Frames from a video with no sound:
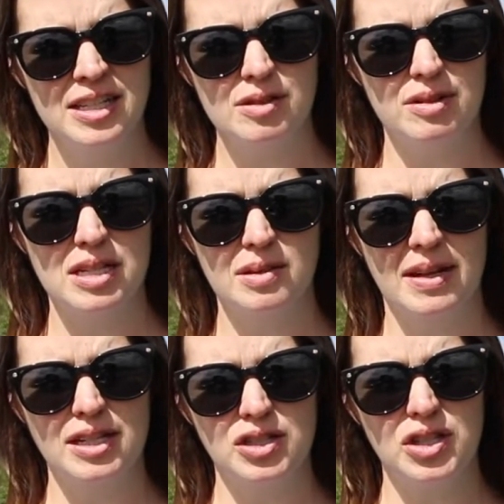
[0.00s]
So we just
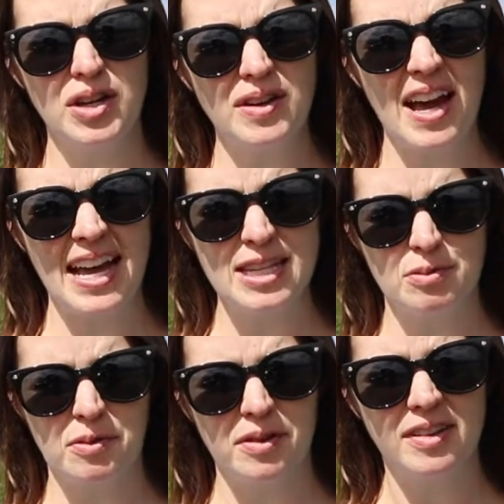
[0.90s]
wanted to show you guys
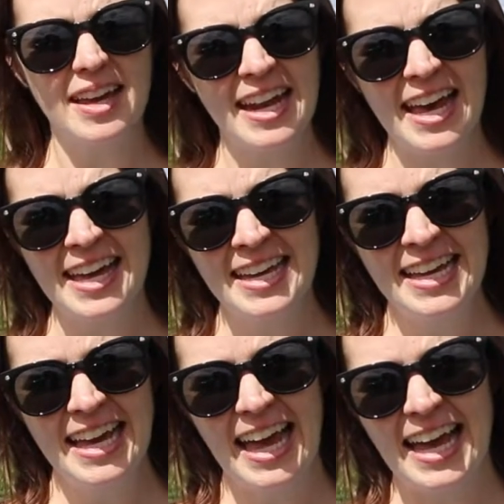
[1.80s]
what we were looking at
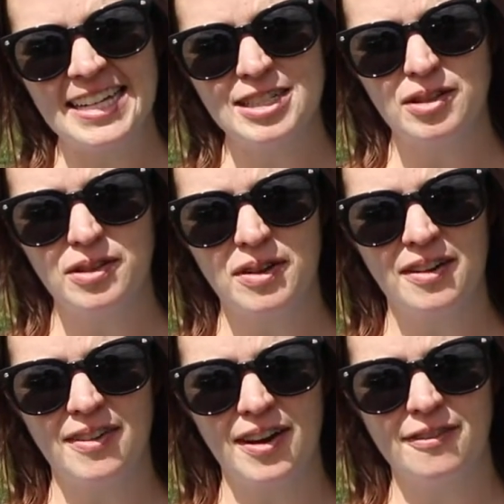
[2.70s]
and show you one
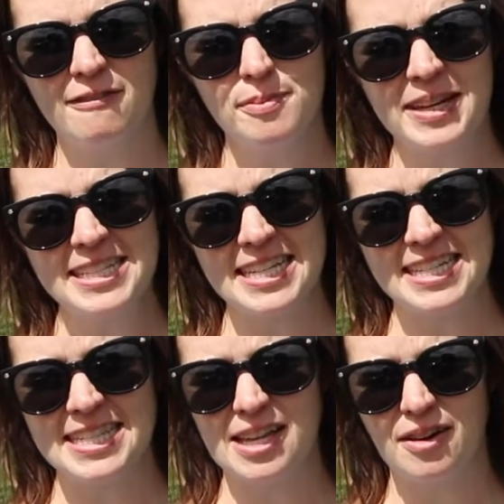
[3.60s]
of our favorite
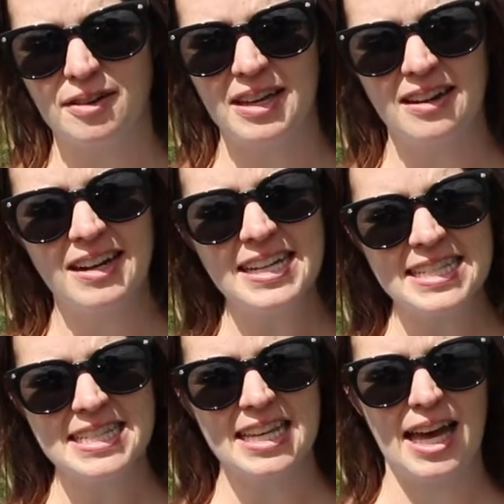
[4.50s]
places. So here it
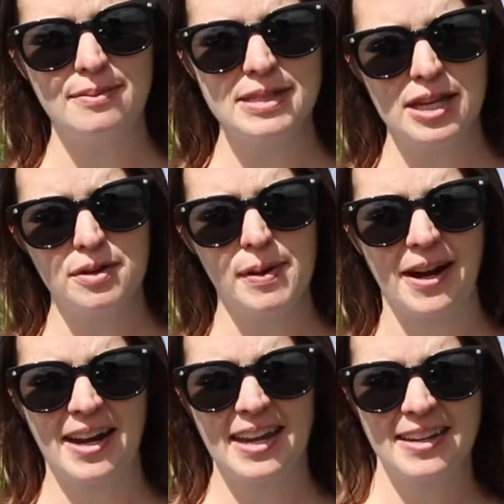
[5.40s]
is, Cobbs Hill Park.